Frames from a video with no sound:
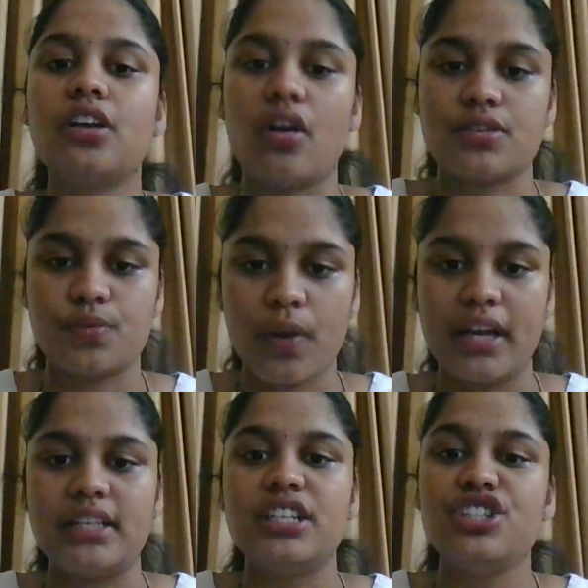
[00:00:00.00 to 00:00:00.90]
Clause
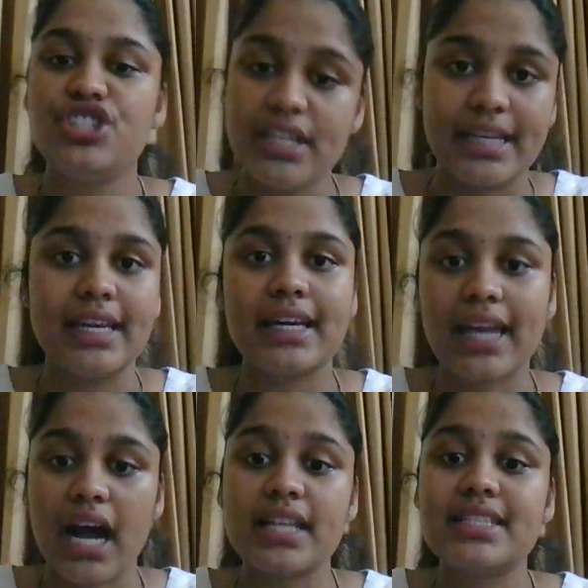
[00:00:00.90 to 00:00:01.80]
1 G
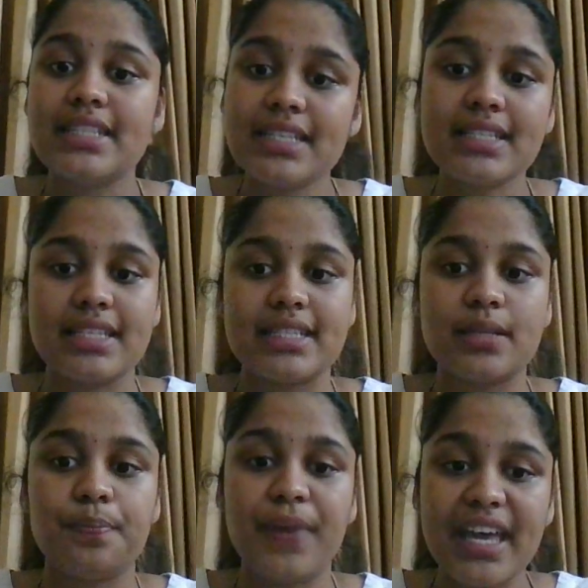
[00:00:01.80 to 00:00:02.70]
grants citizens
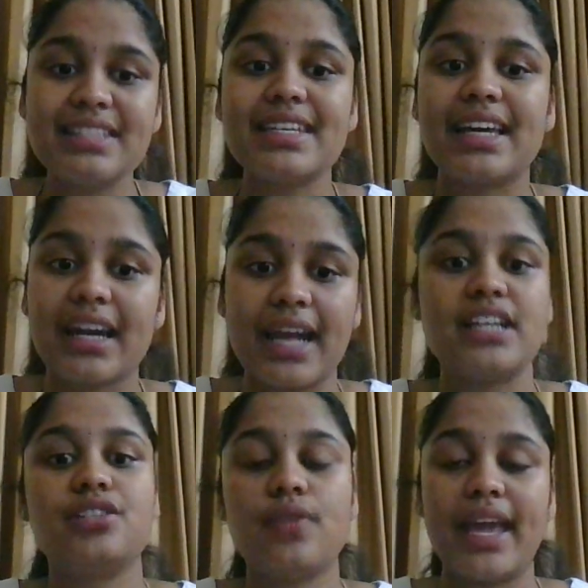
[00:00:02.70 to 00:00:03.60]
the basic right
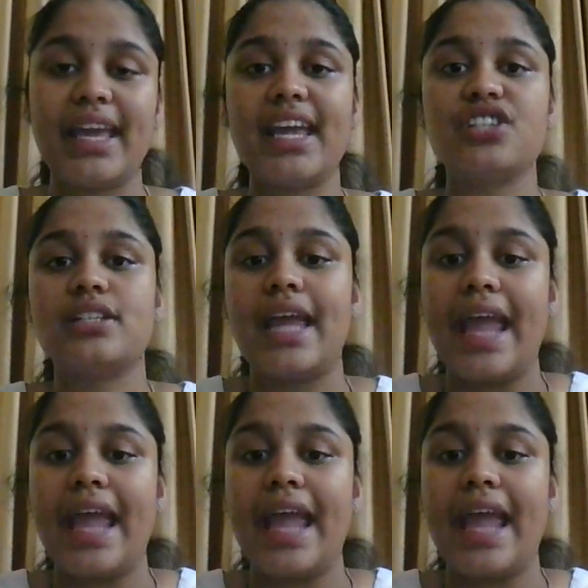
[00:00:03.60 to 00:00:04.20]
to engage in